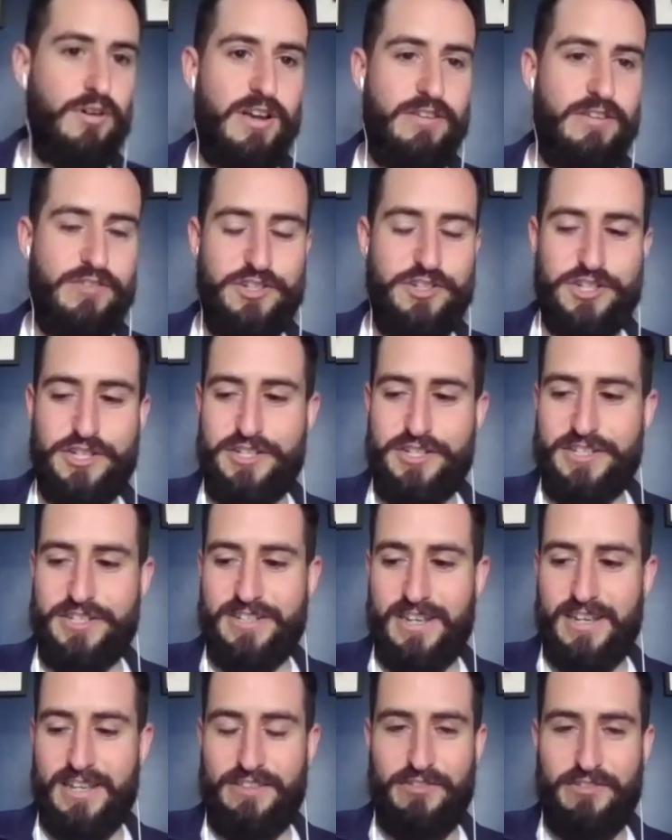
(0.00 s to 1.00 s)
hi, Richard,
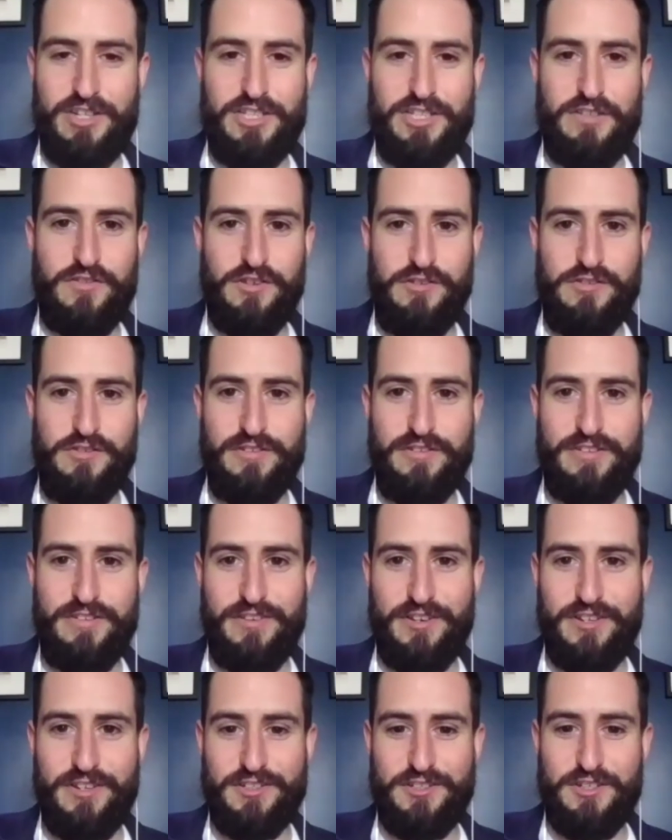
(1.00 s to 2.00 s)
and the rest of you.
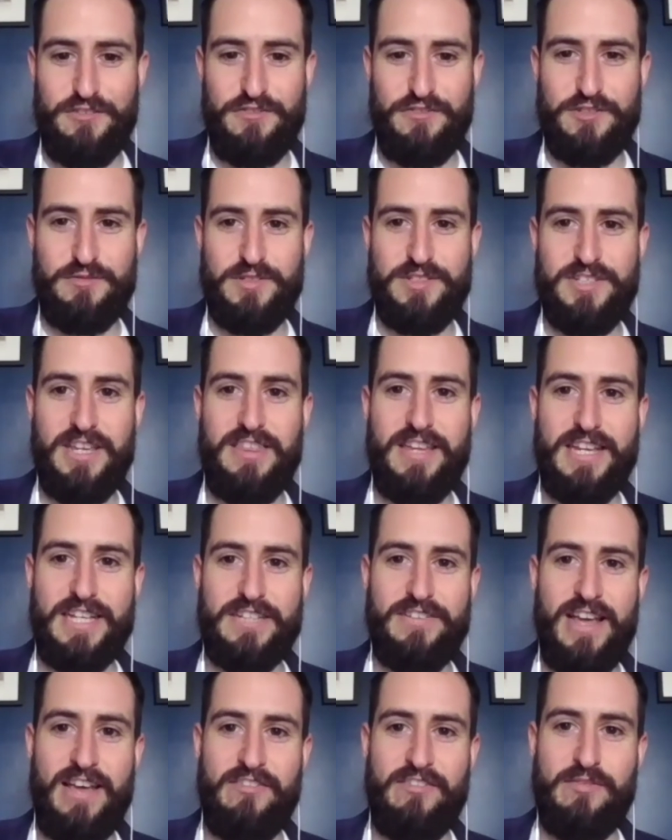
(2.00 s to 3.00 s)
First off, I just want to say thanks
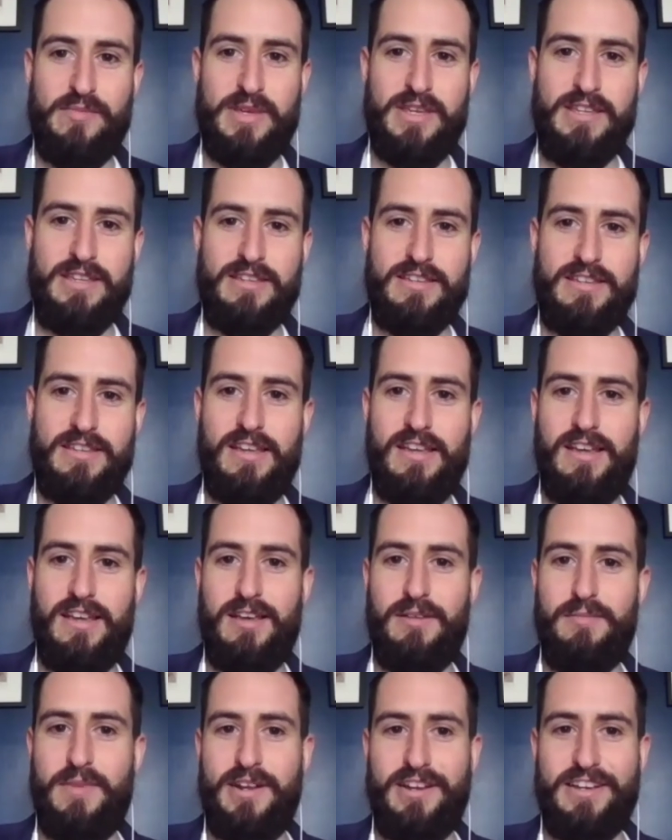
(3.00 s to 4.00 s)
for having me.
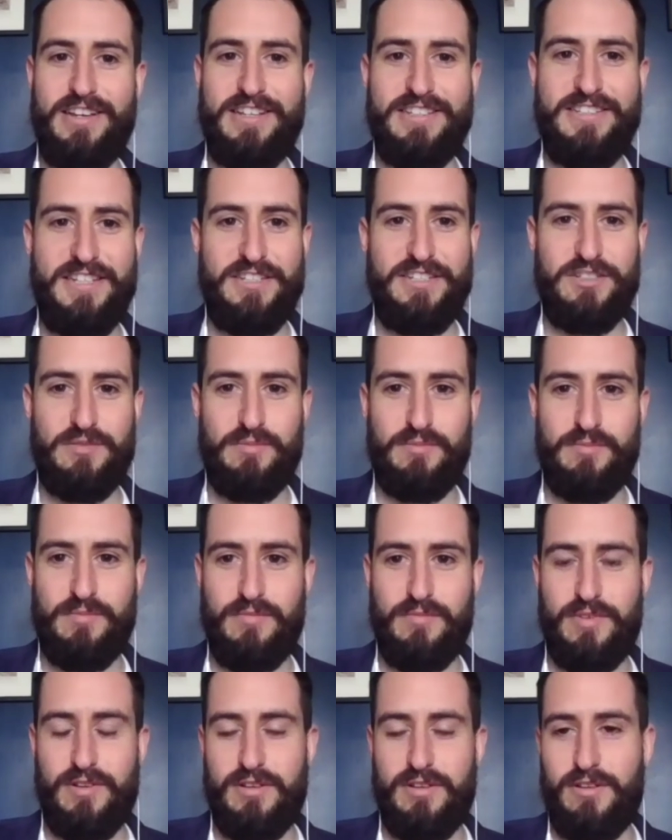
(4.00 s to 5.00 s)
And I can see some
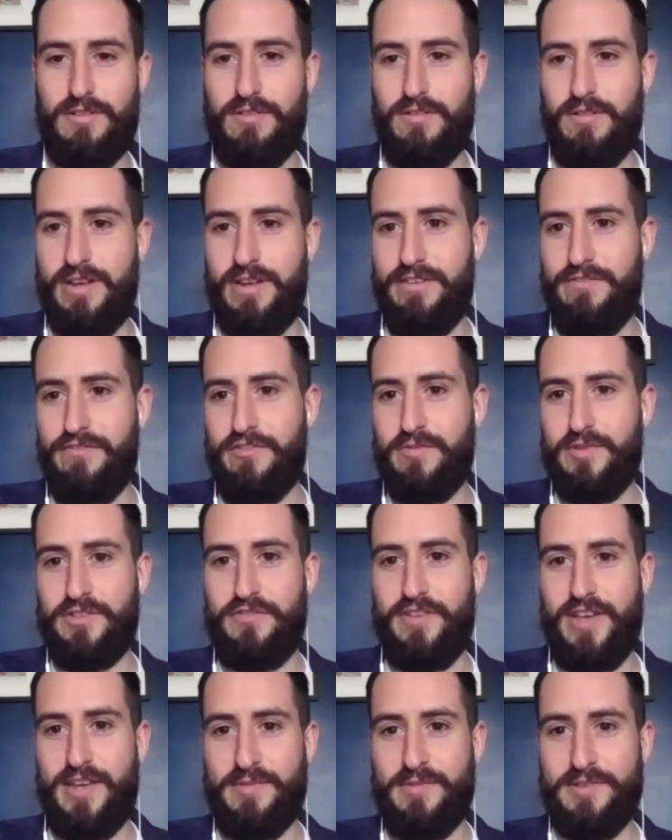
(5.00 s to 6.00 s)
quite infamous
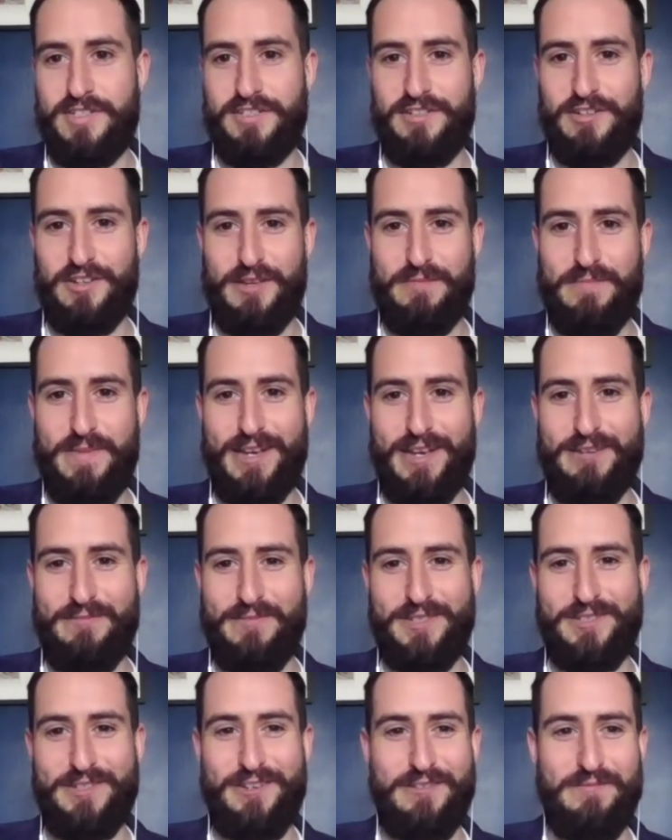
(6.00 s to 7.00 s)
famouses looking back at
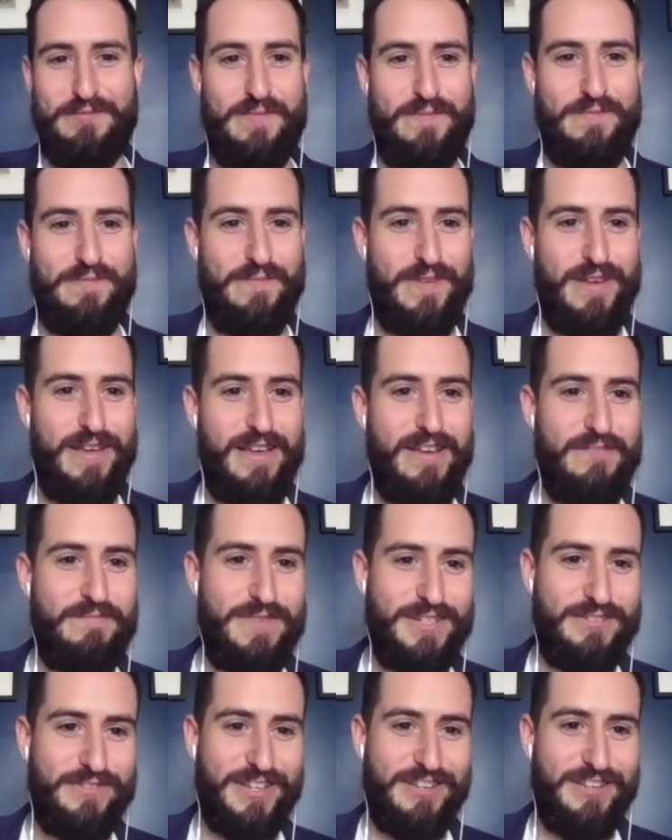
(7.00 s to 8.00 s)
me, so
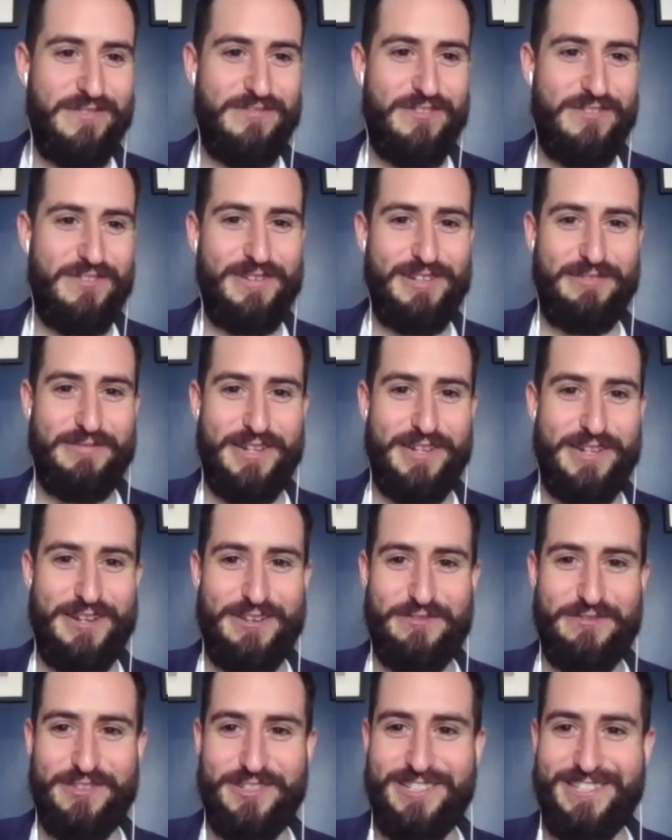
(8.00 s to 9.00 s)
please forgive me if I'm a little bit
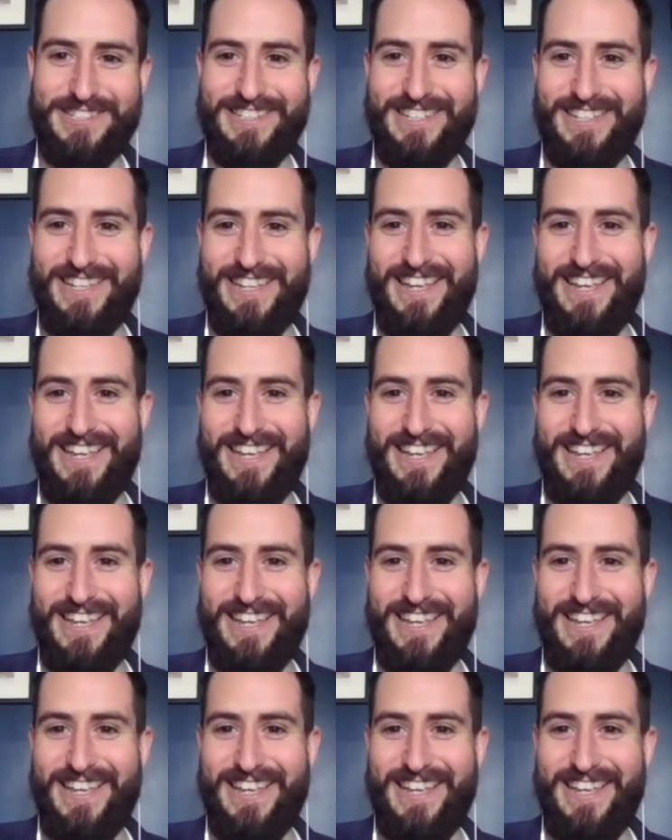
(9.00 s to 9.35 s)
nervous.